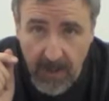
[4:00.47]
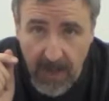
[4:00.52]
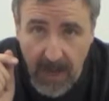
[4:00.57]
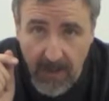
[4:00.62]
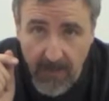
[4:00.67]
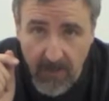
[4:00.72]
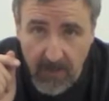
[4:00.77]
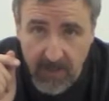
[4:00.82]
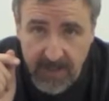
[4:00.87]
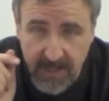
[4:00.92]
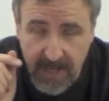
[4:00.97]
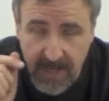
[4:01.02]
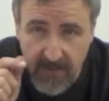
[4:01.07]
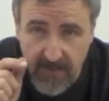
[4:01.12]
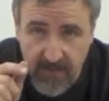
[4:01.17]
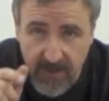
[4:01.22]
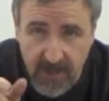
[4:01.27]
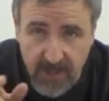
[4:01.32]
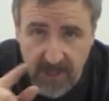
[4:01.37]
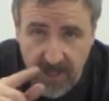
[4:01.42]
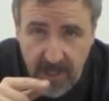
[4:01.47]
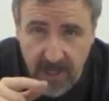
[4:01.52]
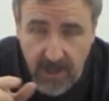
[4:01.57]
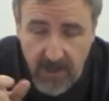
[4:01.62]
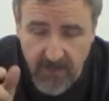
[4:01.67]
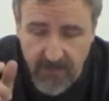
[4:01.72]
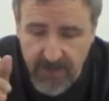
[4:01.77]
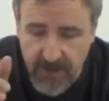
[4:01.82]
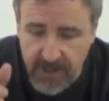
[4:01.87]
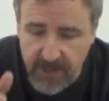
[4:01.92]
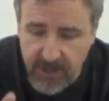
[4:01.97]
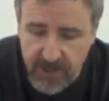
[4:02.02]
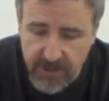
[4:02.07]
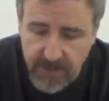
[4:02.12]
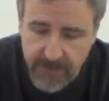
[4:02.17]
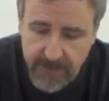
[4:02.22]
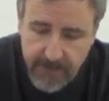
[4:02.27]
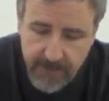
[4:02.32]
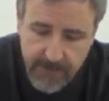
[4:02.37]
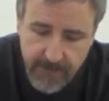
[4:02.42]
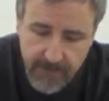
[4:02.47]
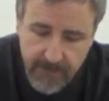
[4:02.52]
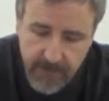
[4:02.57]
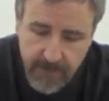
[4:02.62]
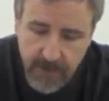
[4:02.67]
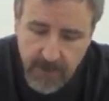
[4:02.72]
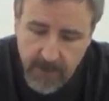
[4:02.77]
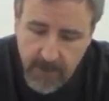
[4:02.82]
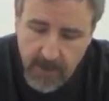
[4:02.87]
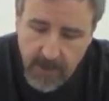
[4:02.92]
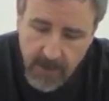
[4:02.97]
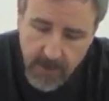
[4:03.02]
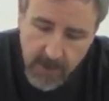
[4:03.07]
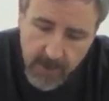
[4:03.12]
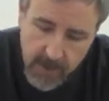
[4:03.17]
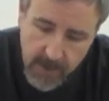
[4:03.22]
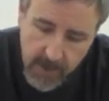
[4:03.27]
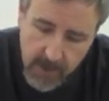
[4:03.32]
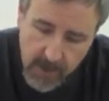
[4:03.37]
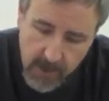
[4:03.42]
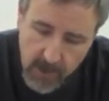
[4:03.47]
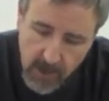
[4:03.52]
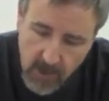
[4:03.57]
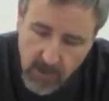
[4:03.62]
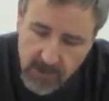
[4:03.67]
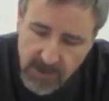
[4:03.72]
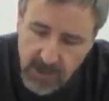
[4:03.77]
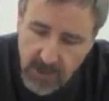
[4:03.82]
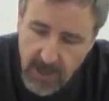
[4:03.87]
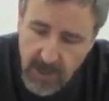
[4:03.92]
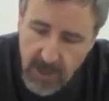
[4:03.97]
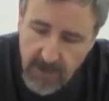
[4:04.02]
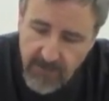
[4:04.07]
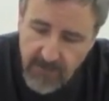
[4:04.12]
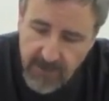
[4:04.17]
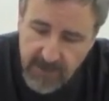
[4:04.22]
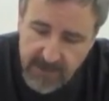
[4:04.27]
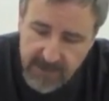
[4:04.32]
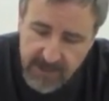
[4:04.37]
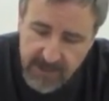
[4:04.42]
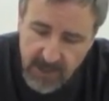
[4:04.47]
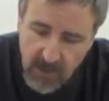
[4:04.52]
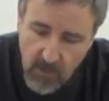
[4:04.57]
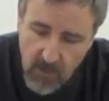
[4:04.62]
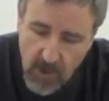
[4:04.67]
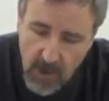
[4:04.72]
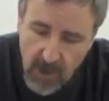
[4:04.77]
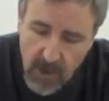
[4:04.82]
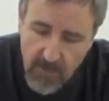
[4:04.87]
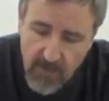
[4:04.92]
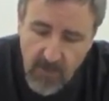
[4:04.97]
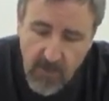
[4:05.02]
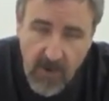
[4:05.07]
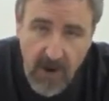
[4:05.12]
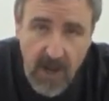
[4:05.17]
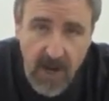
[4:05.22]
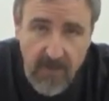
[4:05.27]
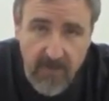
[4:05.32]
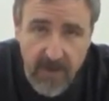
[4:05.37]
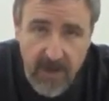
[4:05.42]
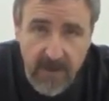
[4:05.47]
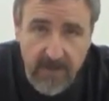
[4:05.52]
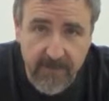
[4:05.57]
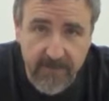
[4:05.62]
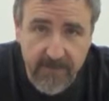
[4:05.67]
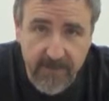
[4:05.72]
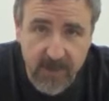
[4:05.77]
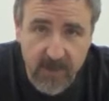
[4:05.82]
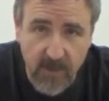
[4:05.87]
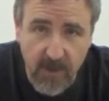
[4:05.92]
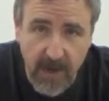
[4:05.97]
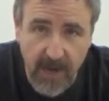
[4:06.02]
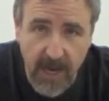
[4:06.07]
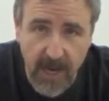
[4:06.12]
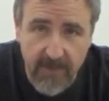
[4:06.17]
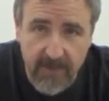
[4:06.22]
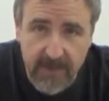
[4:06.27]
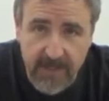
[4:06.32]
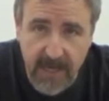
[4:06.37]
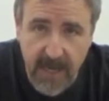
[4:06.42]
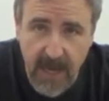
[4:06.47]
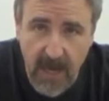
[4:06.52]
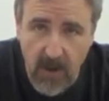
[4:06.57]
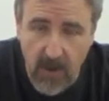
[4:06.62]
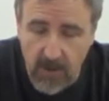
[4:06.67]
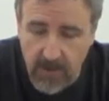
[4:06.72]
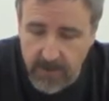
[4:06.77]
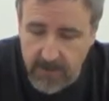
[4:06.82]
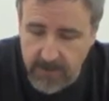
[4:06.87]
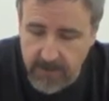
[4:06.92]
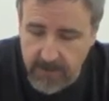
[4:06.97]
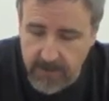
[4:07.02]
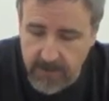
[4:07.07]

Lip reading: not those kind of fish, any other fish, close it off and see the water pour out of it. That's why I have a towel.